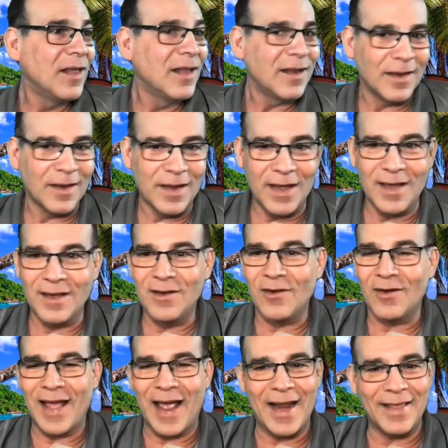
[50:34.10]

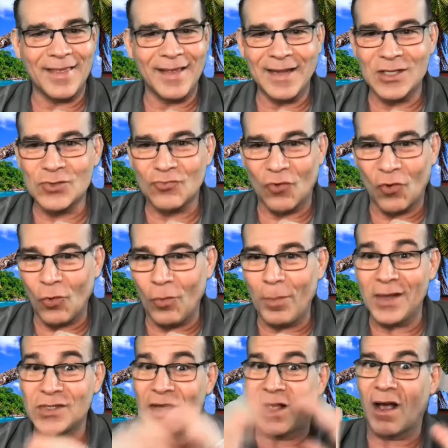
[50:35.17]
legal, anything that's
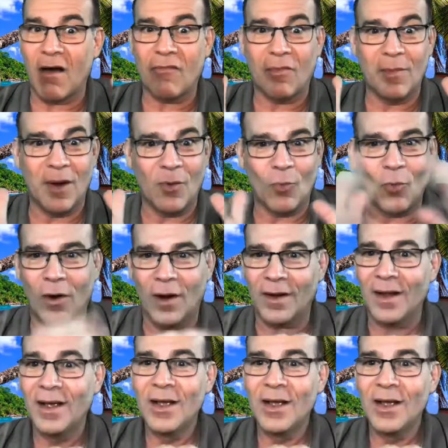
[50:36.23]
role-based, government work.